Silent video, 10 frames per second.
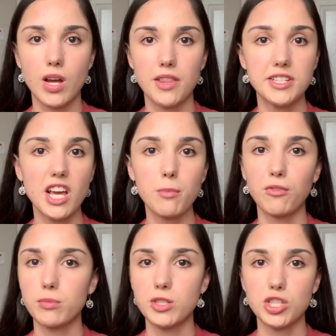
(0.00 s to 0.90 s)
The type of
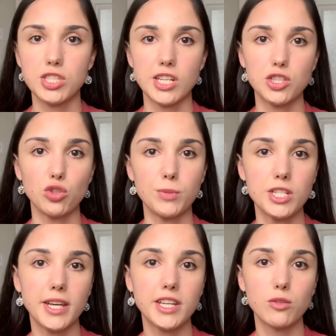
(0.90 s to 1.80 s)
admissions test you'll be
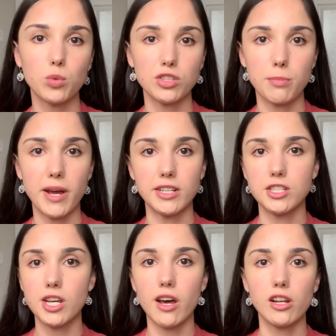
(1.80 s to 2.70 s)
taking will depend
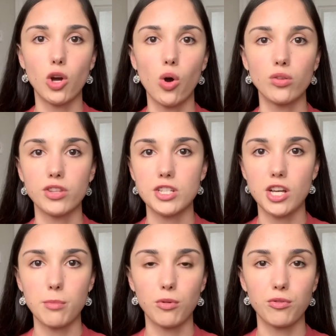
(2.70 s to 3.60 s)
entirely on the
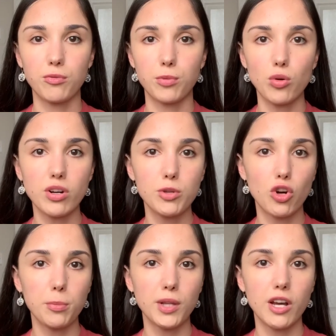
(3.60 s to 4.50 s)
type of program you're
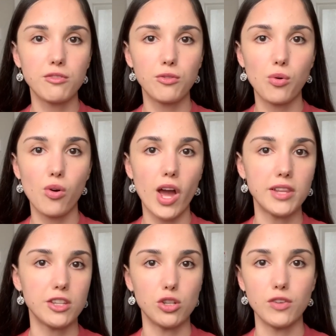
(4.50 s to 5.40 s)
applying for and
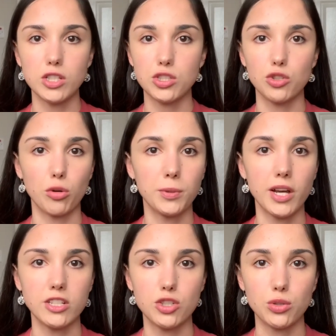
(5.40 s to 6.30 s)
the university you're
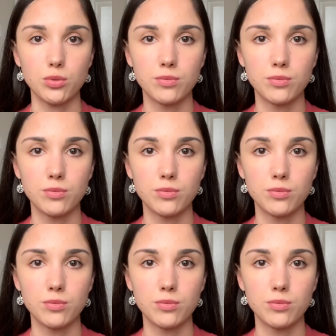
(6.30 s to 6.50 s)
applying to.